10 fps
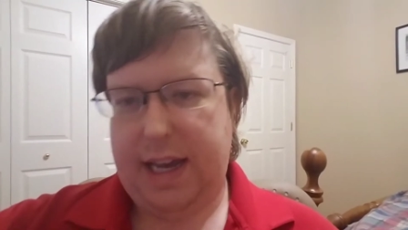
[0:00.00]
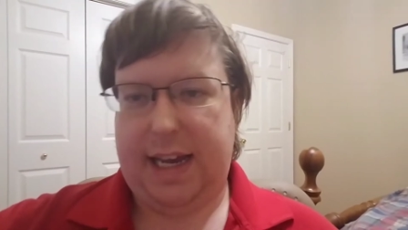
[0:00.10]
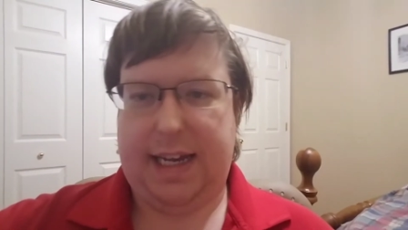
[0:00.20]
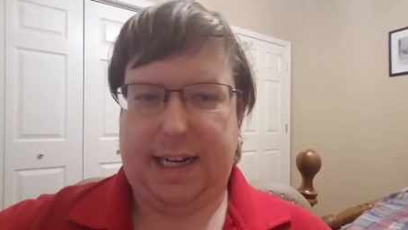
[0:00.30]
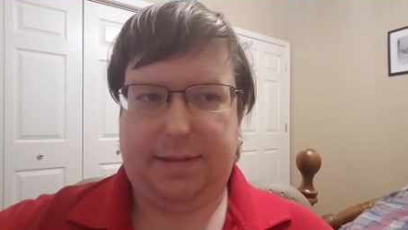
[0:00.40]

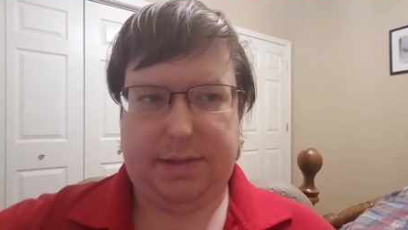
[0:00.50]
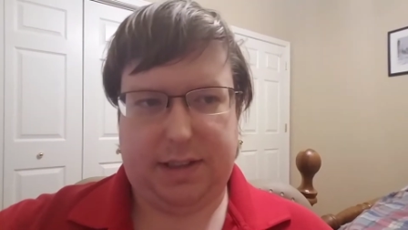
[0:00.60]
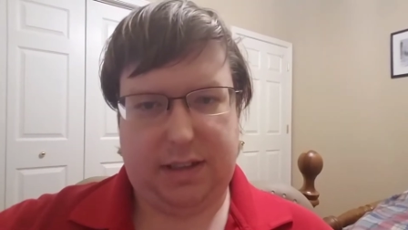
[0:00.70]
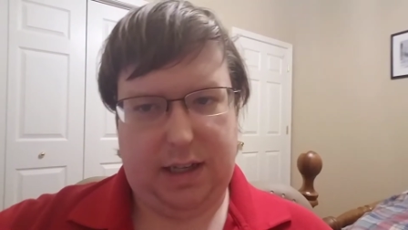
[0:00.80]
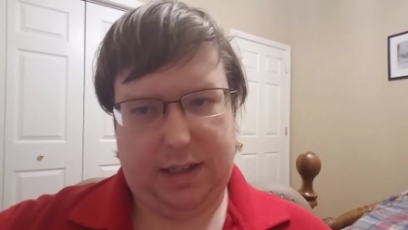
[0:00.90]
And I'm
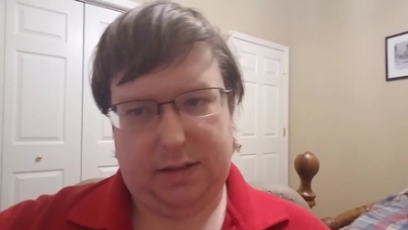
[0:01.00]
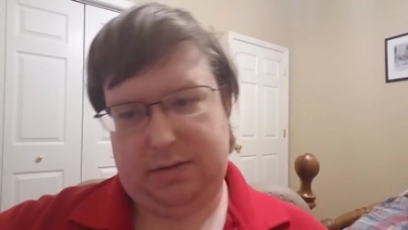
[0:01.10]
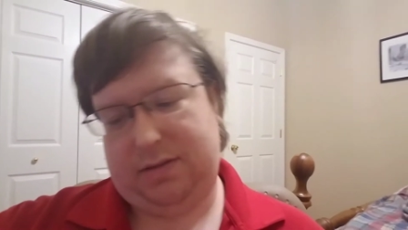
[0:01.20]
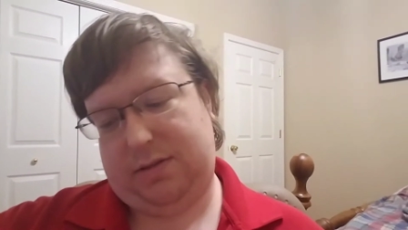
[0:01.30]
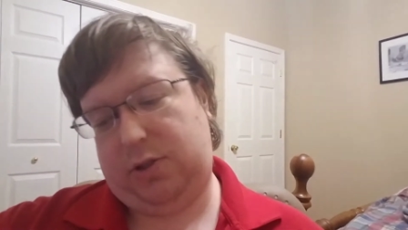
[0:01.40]
just you
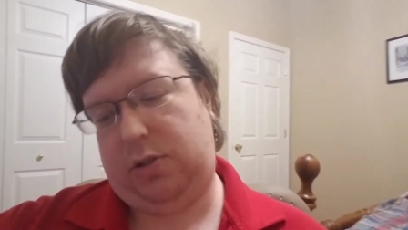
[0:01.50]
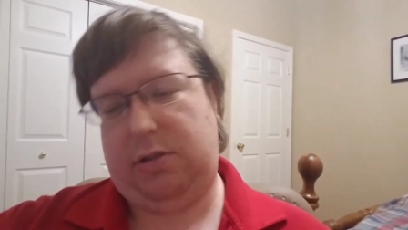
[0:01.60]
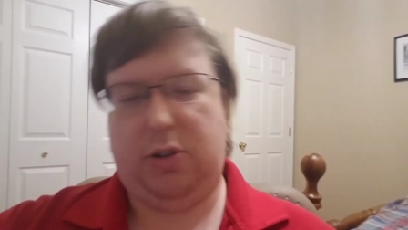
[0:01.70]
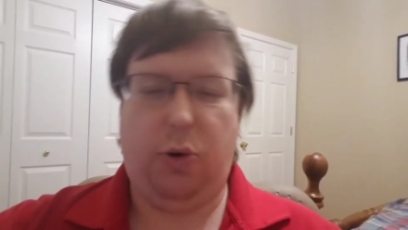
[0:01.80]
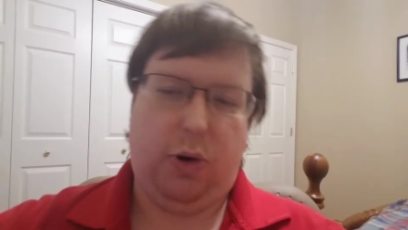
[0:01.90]

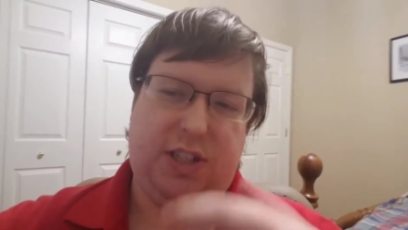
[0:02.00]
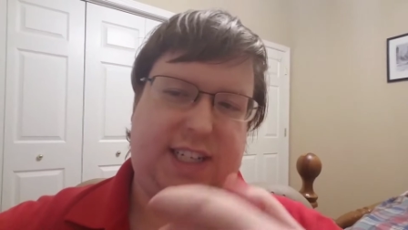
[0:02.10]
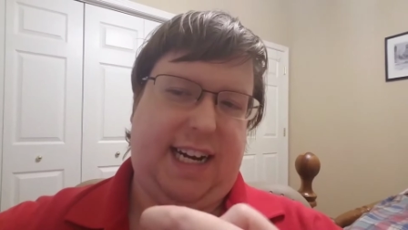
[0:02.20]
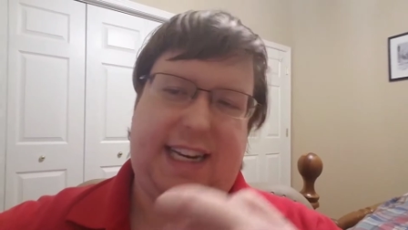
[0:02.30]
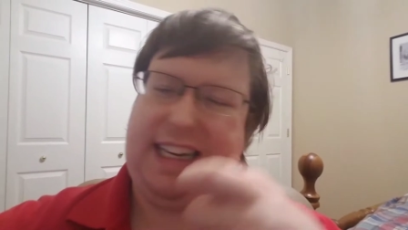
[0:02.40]
know,
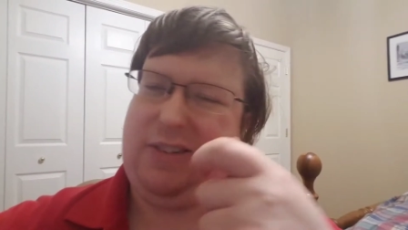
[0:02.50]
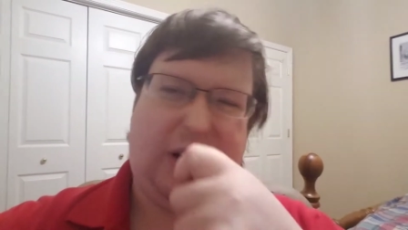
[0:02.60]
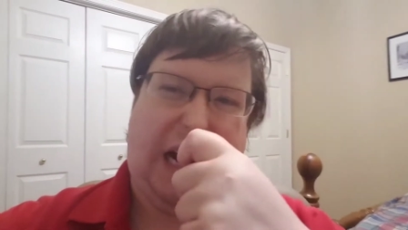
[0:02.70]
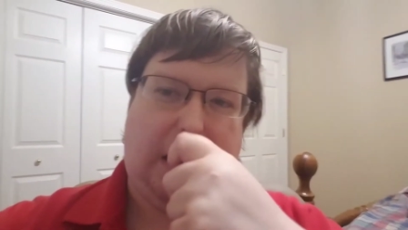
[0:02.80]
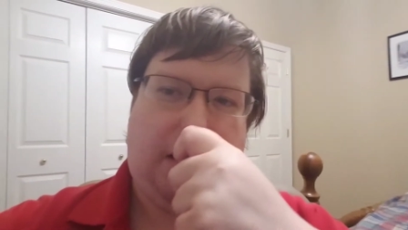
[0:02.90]
gorging on it, going,
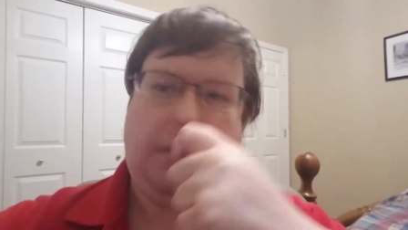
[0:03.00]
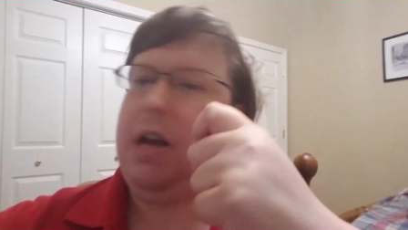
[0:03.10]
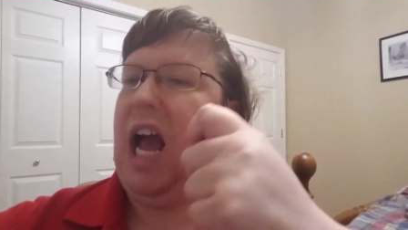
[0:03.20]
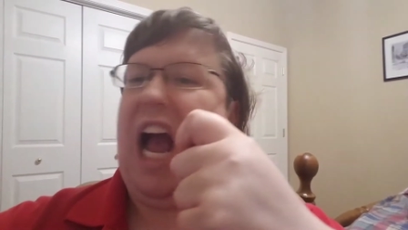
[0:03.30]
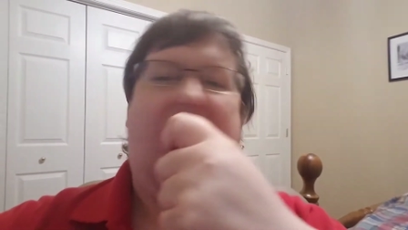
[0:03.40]
ah,
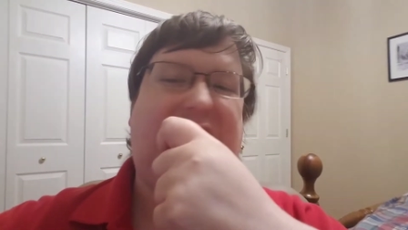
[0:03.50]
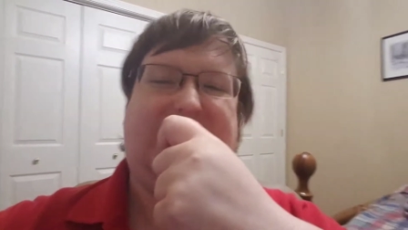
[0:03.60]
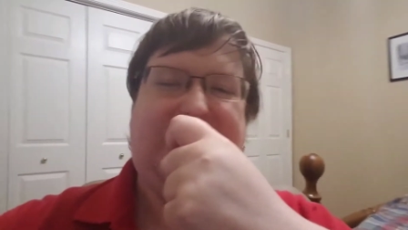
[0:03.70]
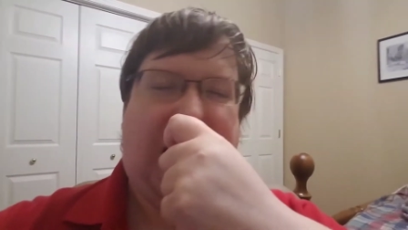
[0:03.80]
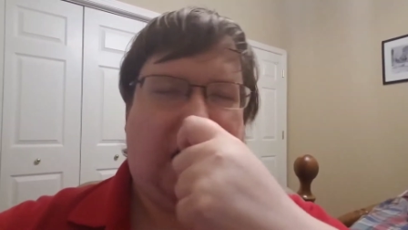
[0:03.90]

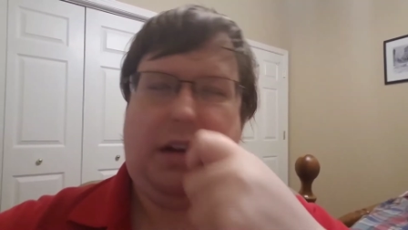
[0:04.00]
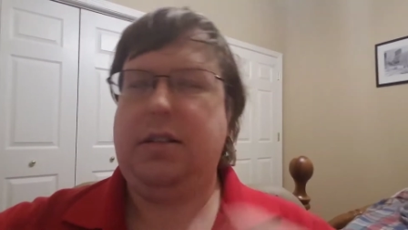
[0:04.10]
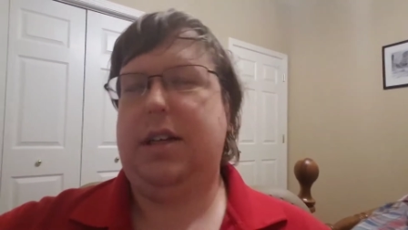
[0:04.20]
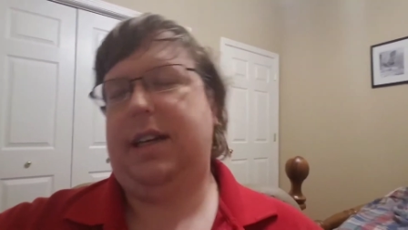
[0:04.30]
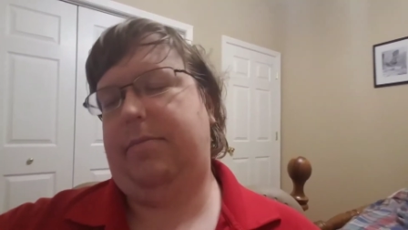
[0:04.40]
ah,
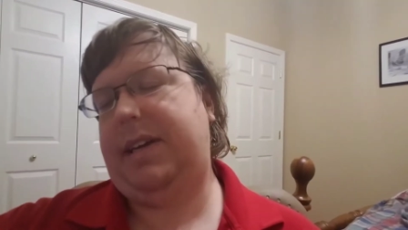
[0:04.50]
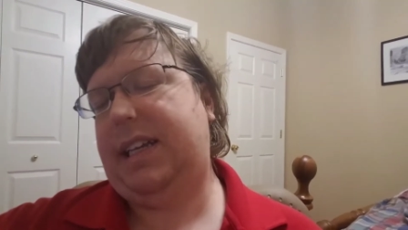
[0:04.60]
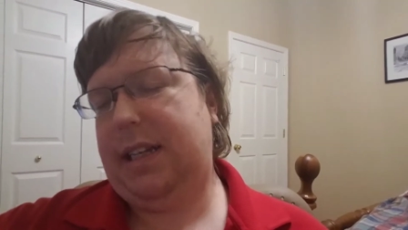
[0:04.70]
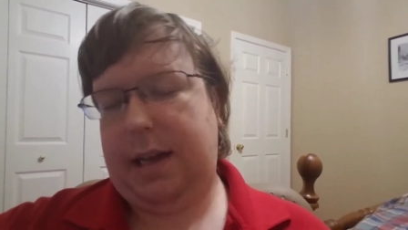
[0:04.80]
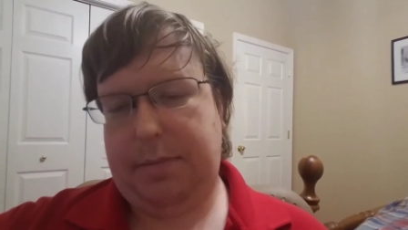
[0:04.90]
I'm
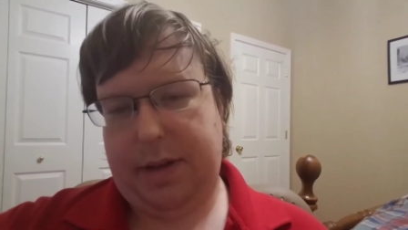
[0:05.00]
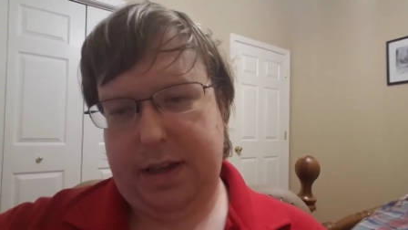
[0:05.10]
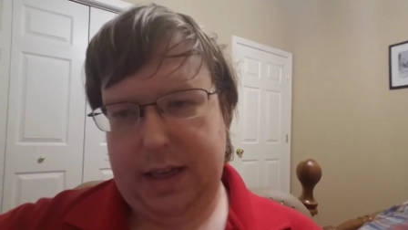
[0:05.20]
eating it up.